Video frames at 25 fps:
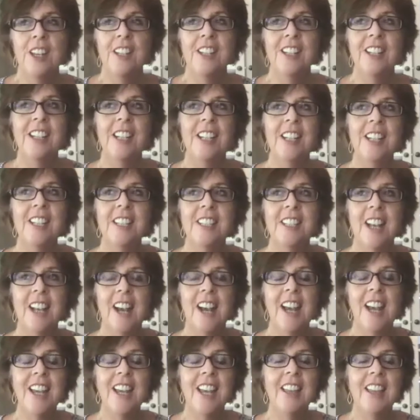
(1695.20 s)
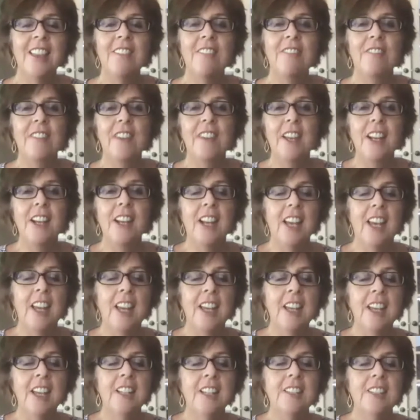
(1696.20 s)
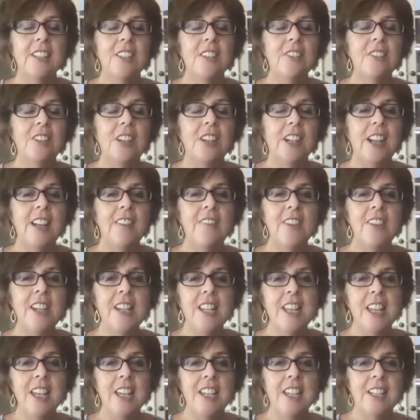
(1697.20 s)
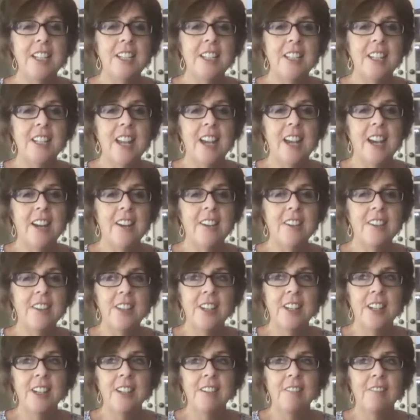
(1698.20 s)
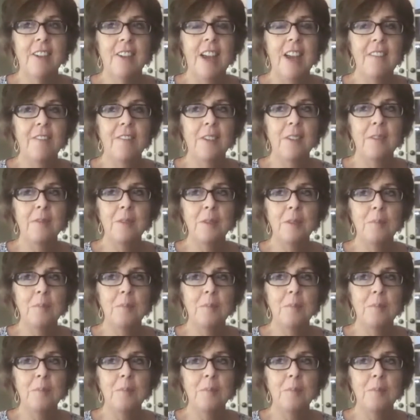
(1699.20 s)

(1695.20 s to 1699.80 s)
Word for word: Liz, I get the feeling, so you're 11 years now right from the